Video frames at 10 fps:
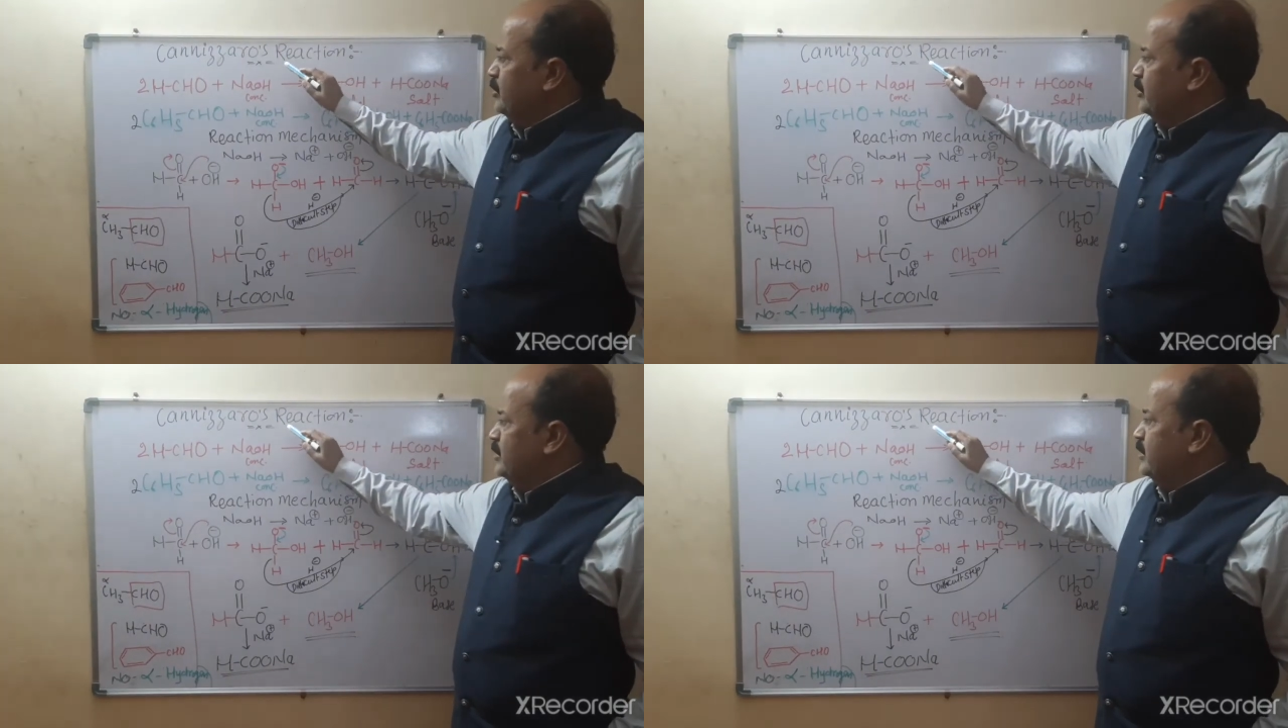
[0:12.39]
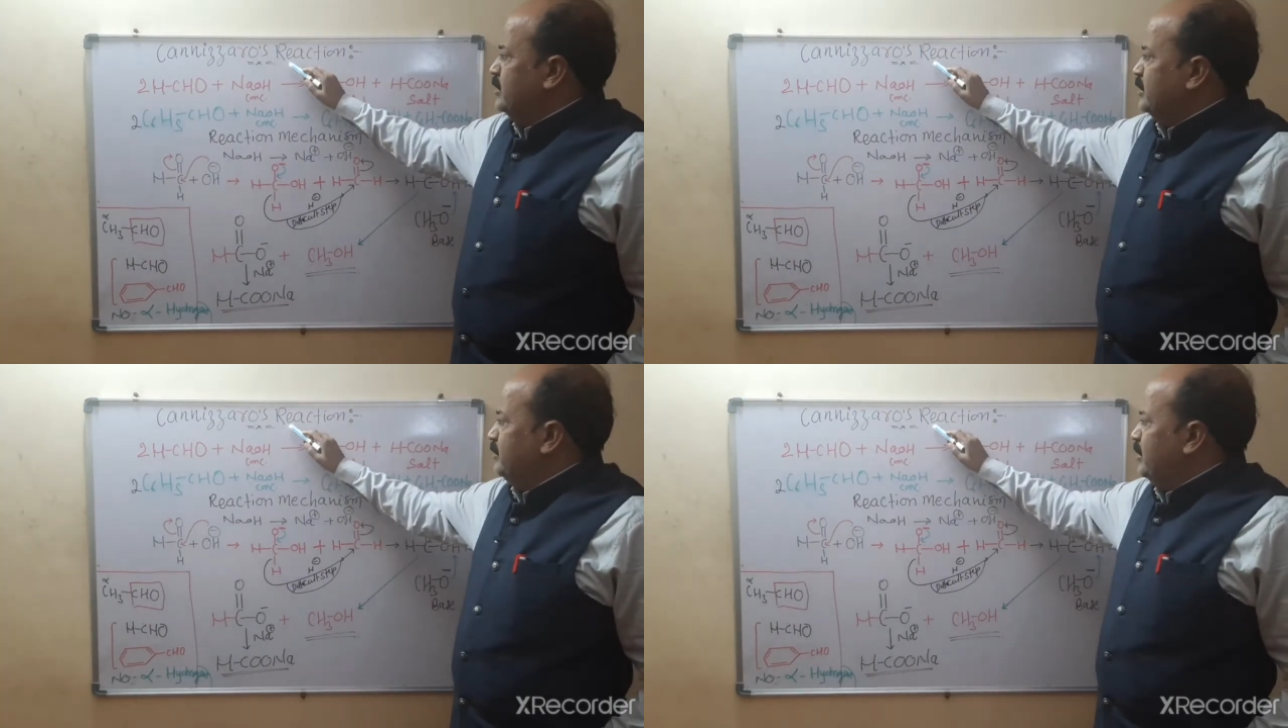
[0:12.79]
to
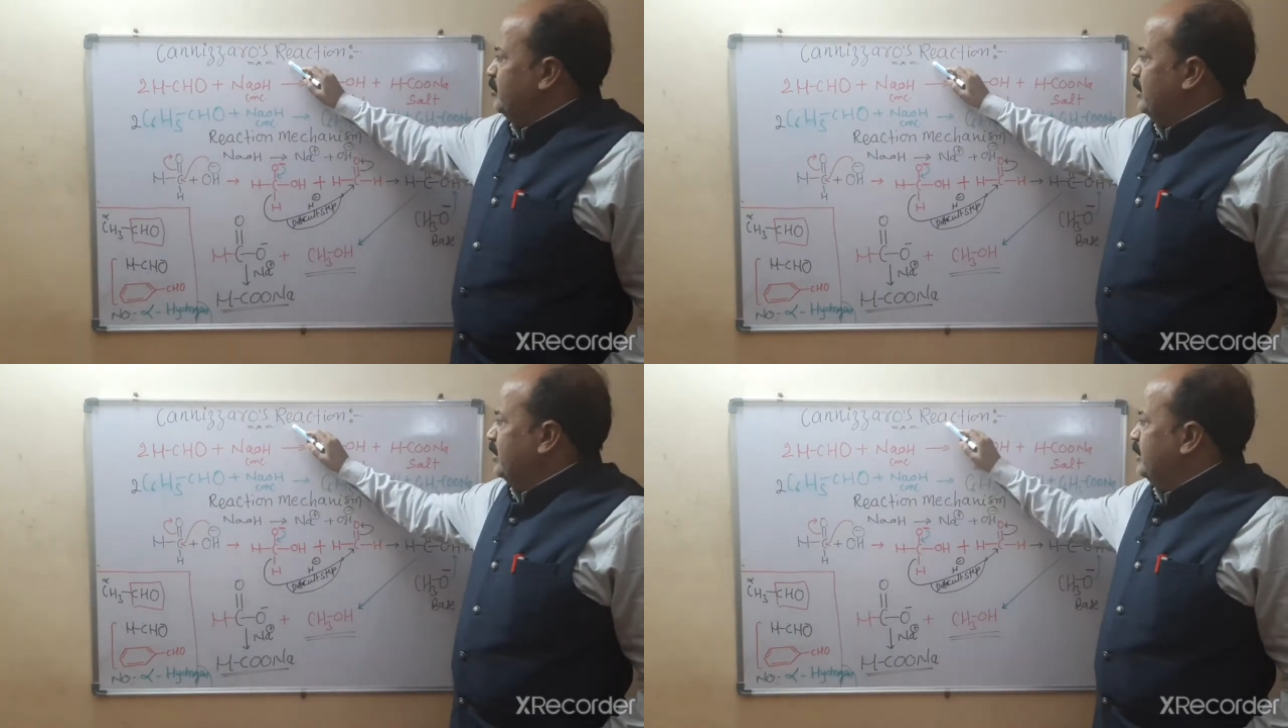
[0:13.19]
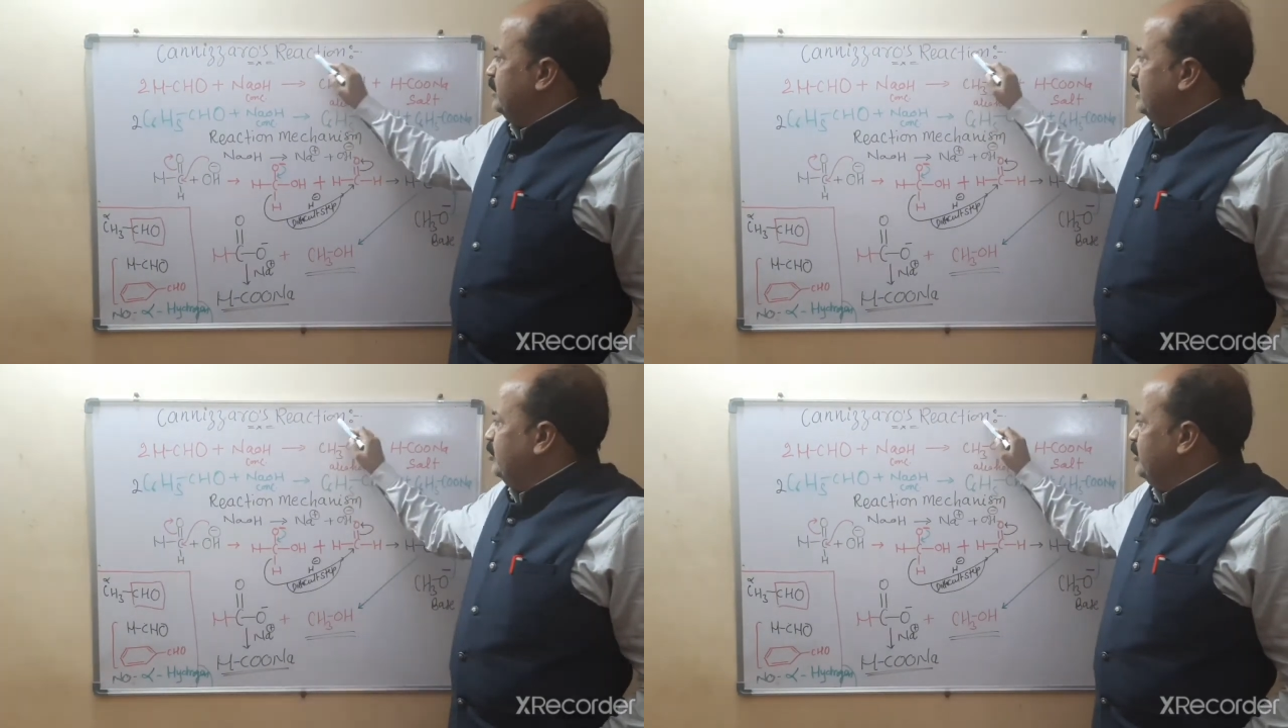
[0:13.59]
discuss about the
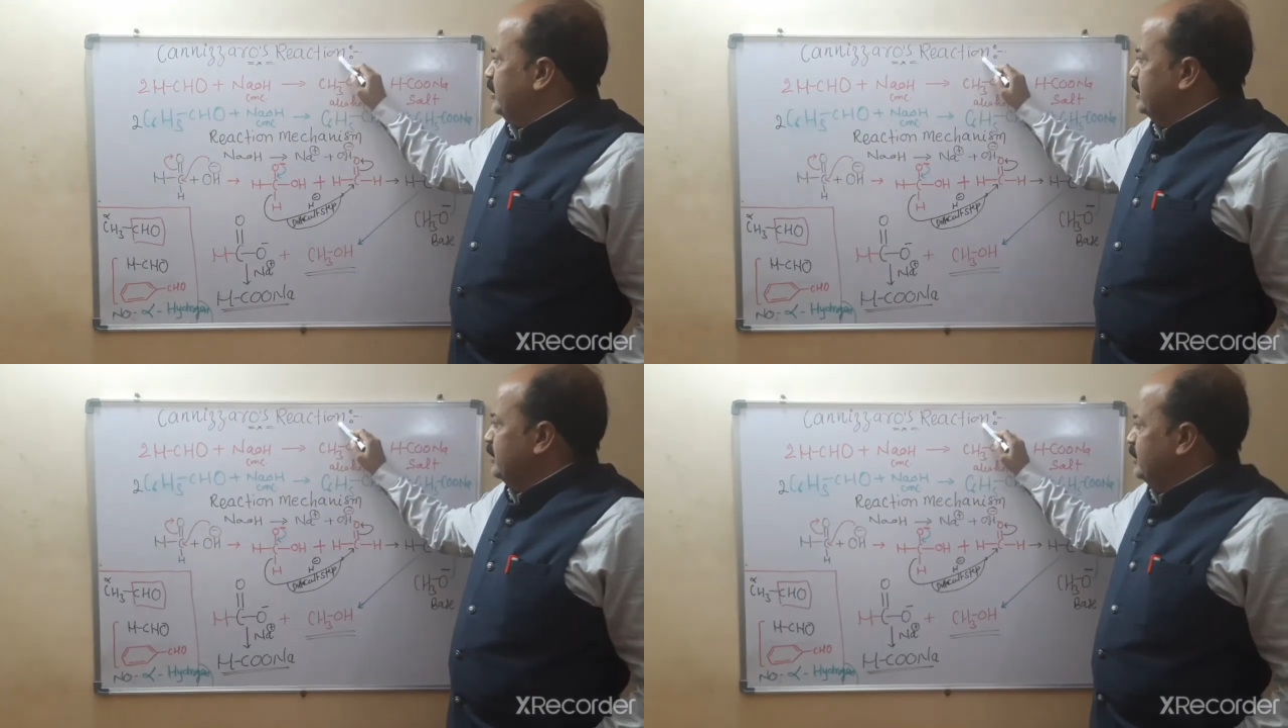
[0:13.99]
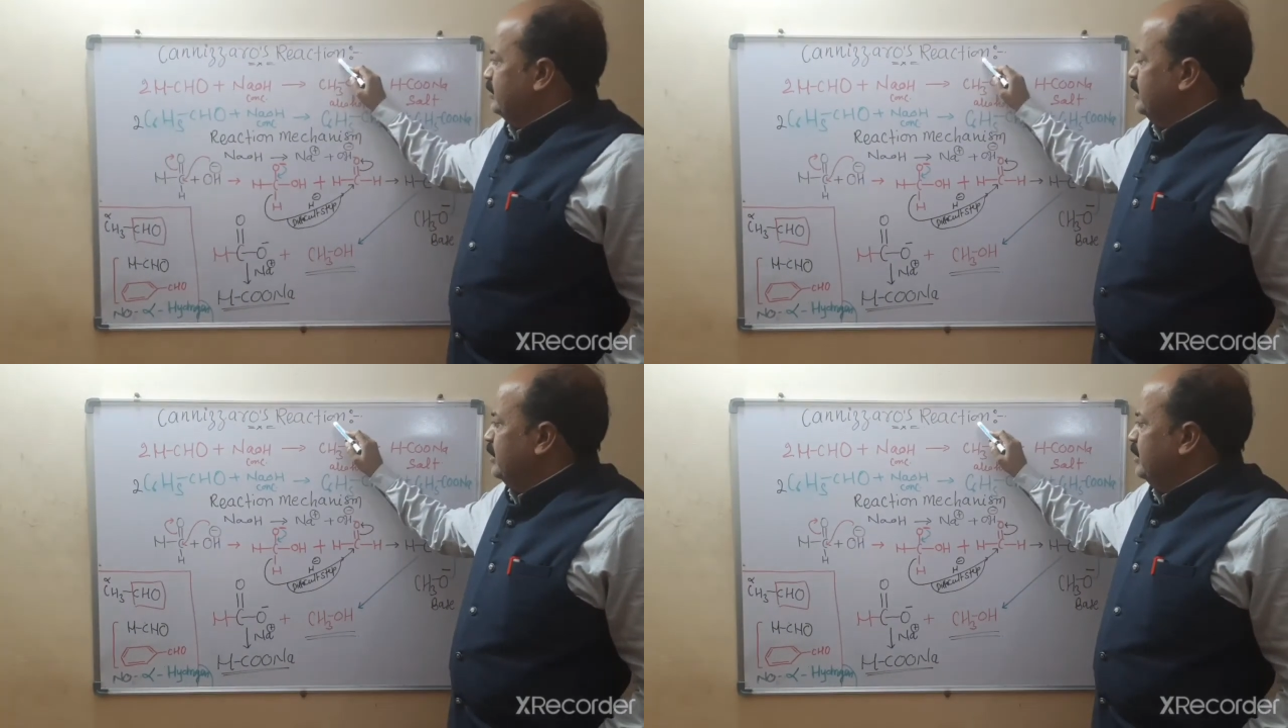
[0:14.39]
Cannizzaro reaction.